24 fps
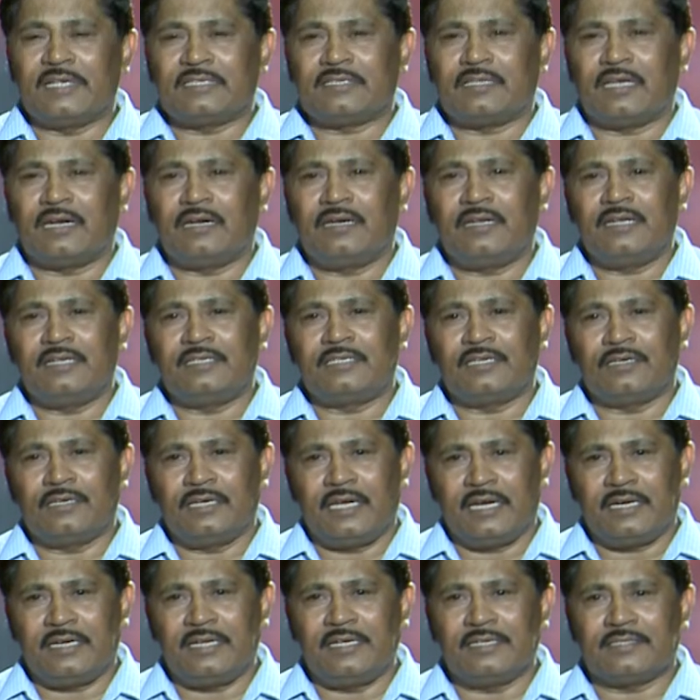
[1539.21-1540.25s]
30 is
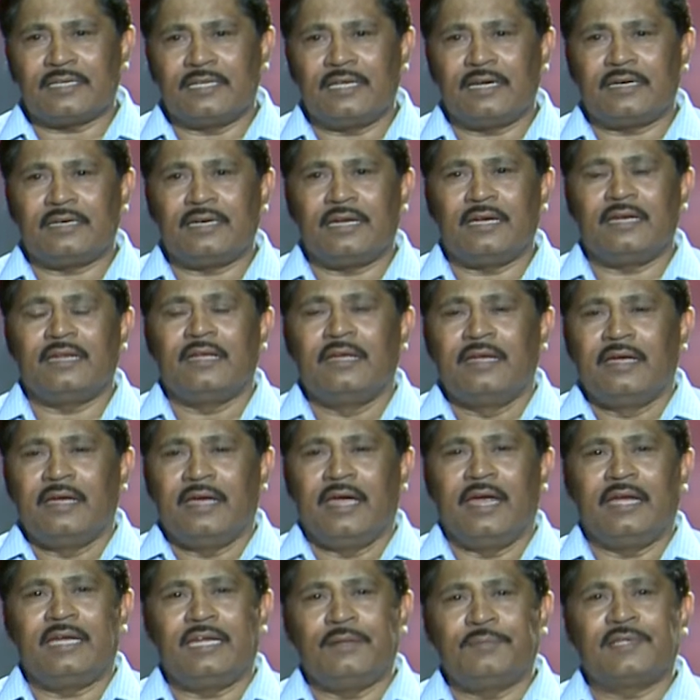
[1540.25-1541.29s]
80 is selected,
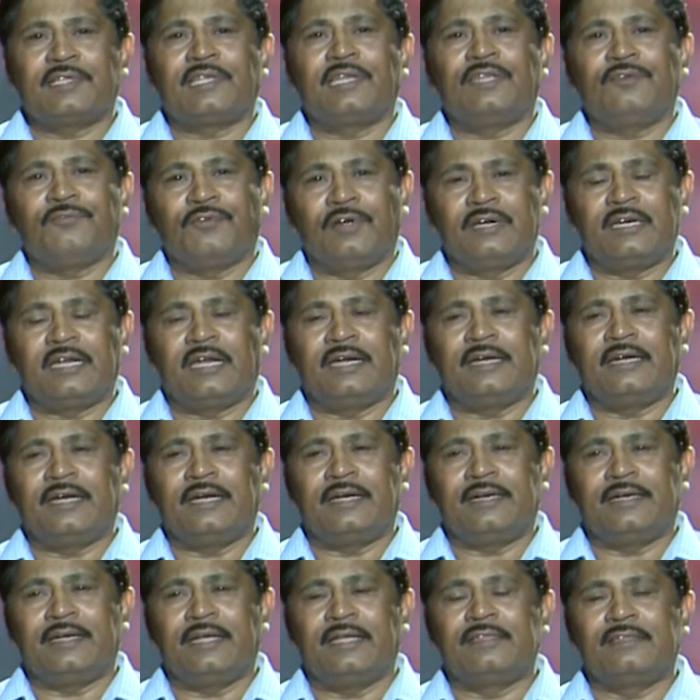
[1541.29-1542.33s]
80 plus 80
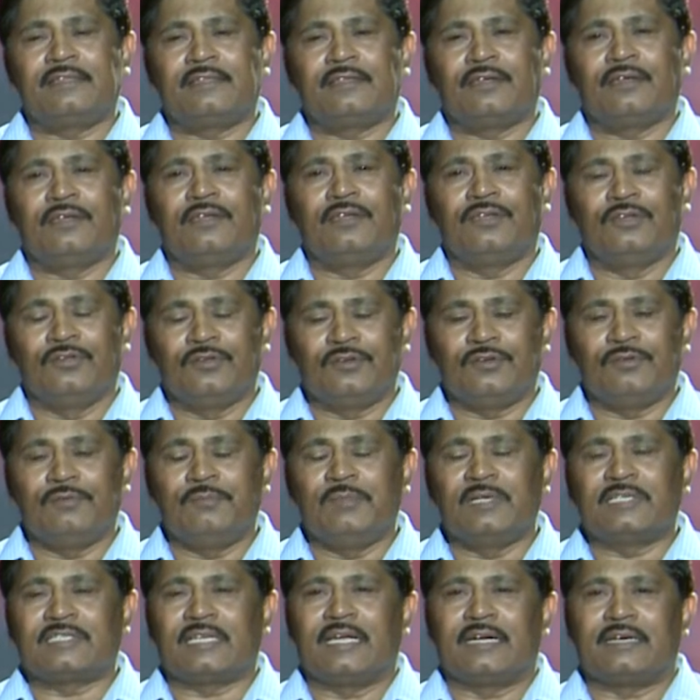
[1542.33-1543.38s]
110th unit will be
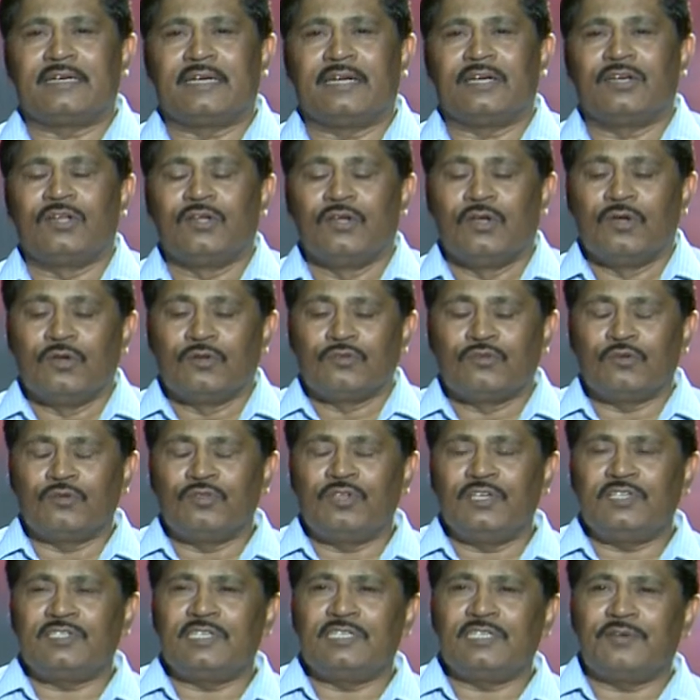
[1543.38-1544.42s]
selected. So,
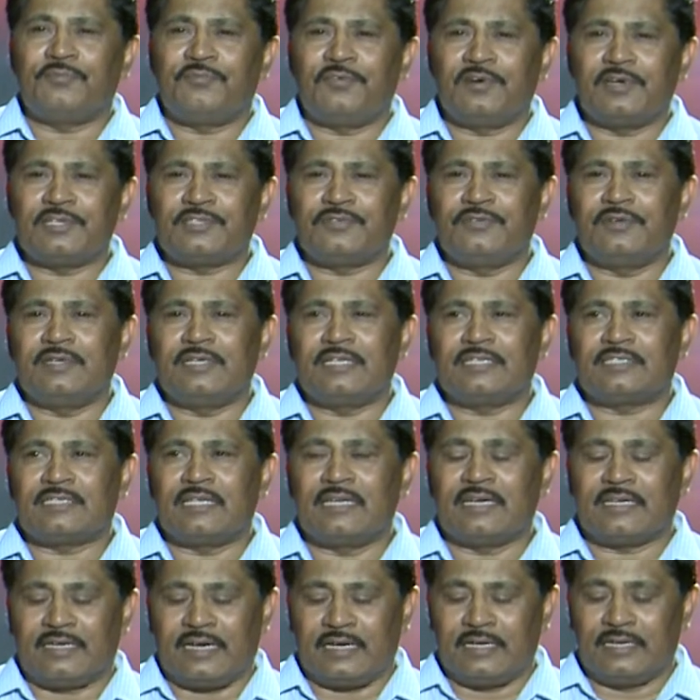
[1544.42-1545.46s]
this is the first unit is
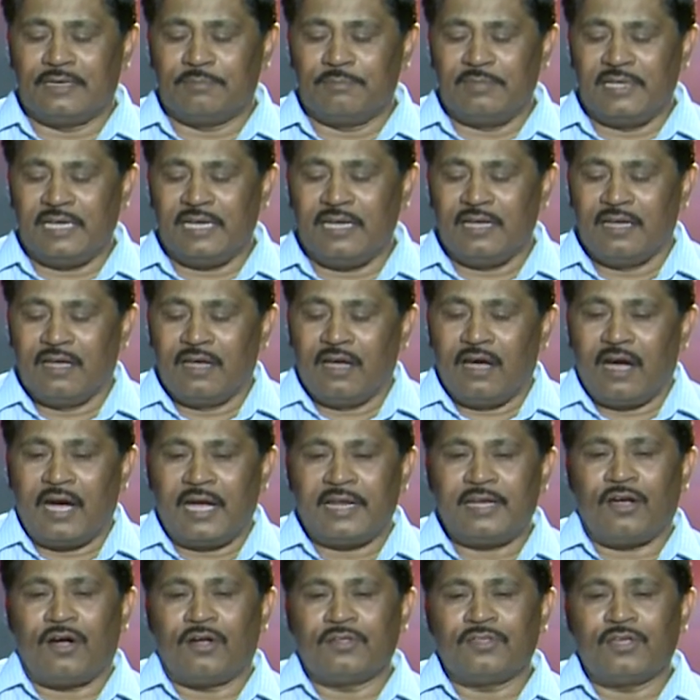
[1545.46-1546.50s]
selected randomly and
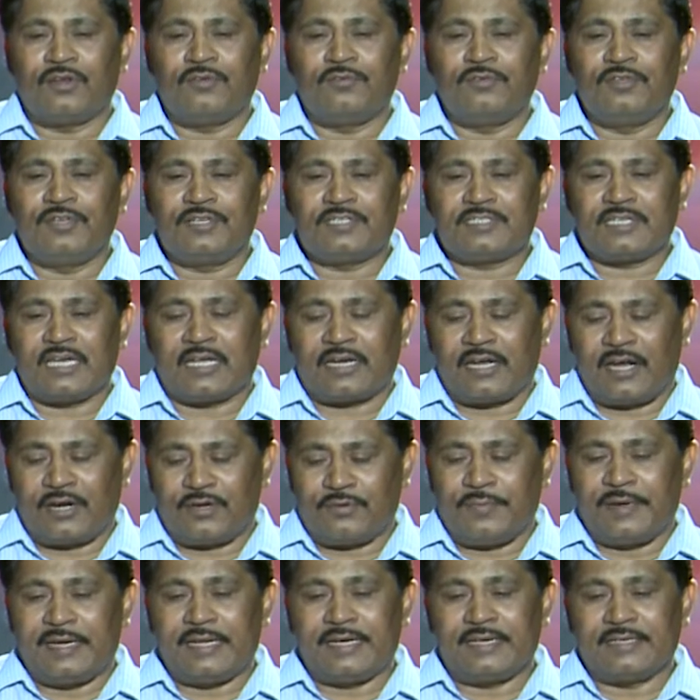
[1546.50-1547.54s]
other units are
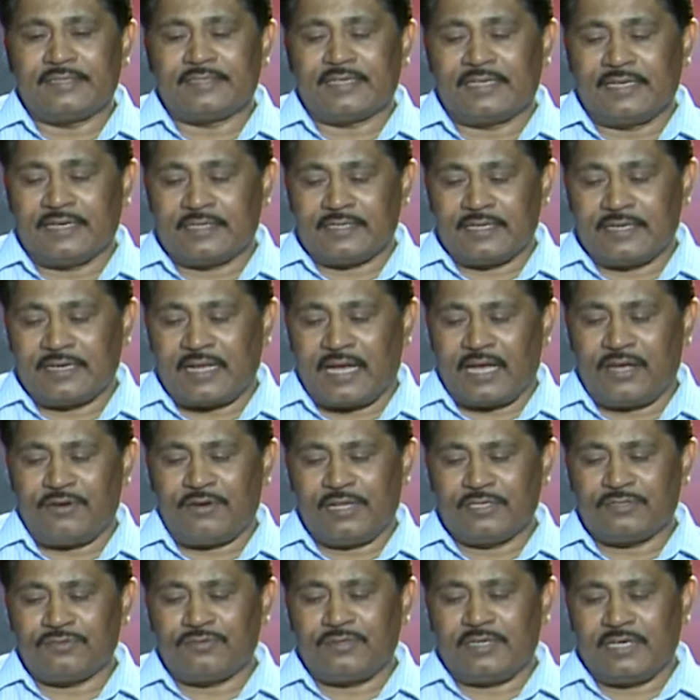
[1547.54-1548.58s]
automatically selected. I have
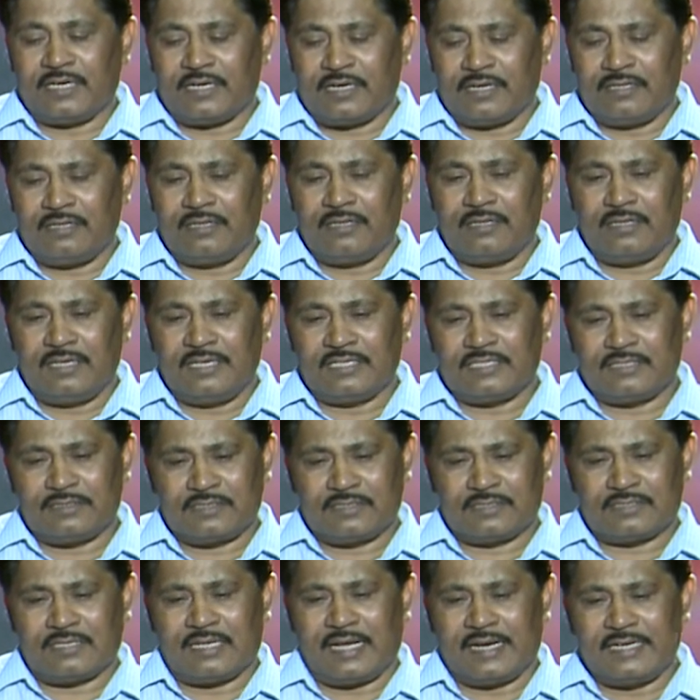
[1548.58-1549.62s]
also taken these
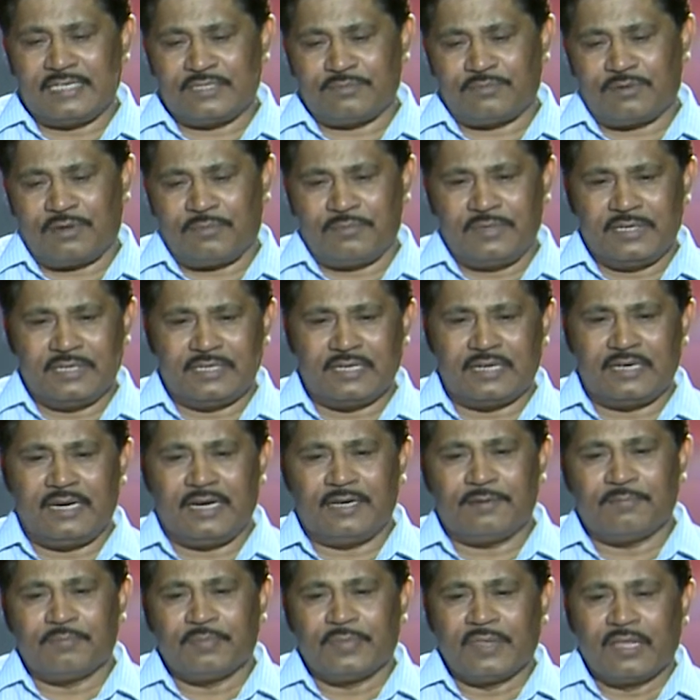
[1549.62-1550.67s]
slides from internet
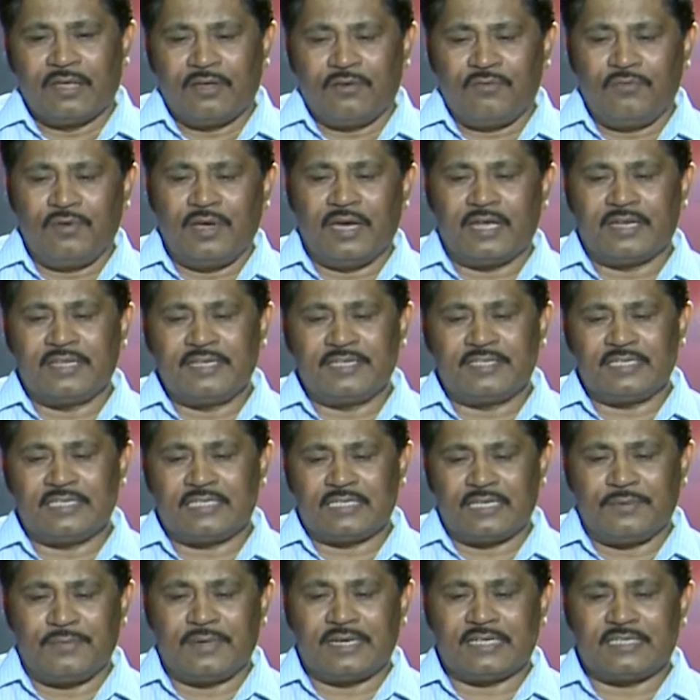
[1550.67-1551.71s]
where the
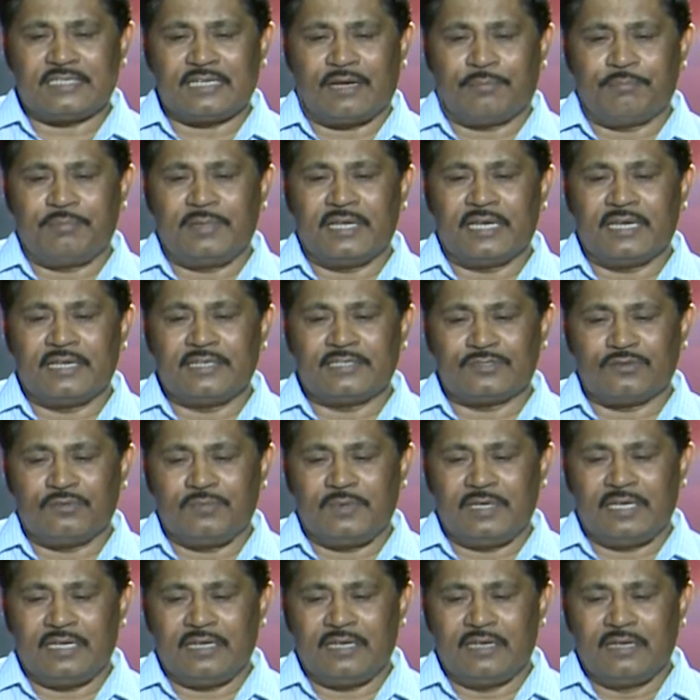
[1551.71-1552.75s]
systematic sampling is to
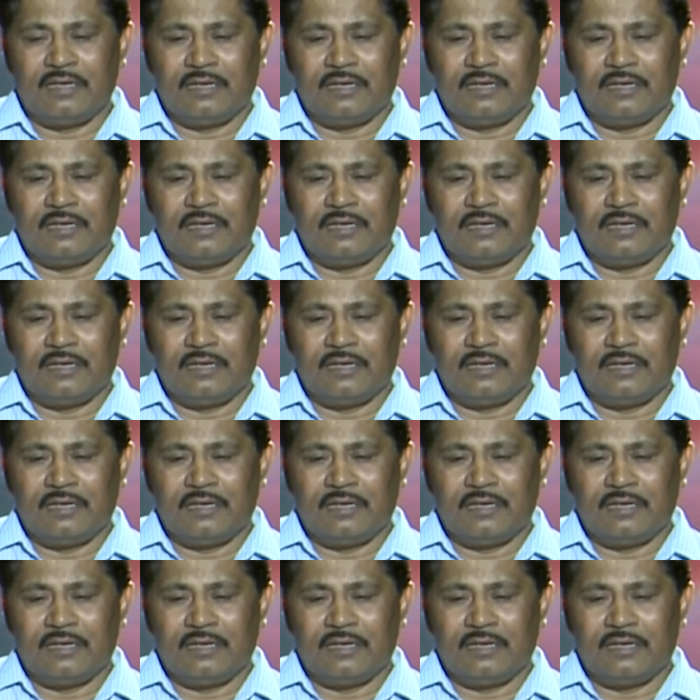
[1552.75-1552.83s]
be